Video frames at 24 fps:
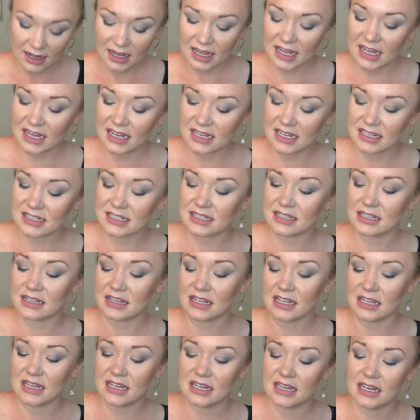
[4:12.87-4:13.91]
is
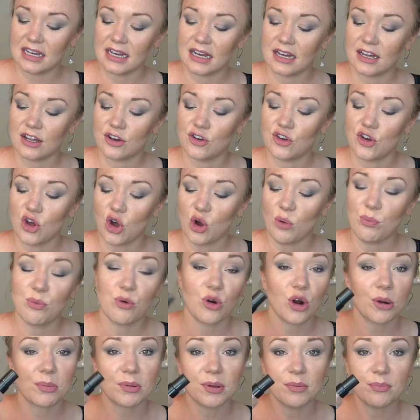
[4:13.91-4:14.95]
the No
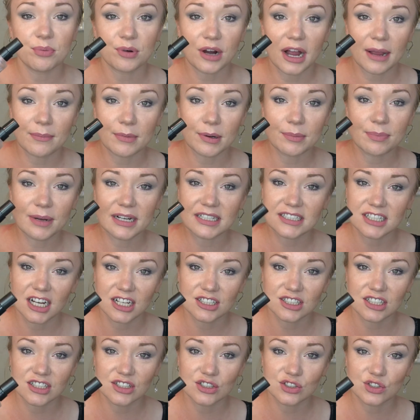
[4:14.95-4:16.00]
Pore Blem Primer by
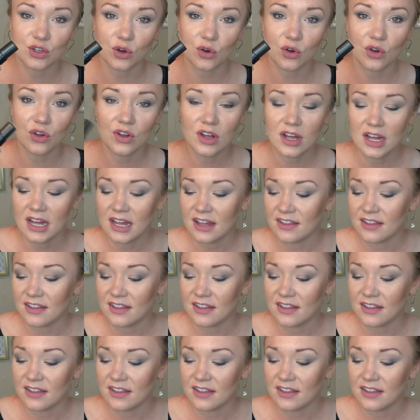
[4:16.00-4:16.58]
Touch in Soul.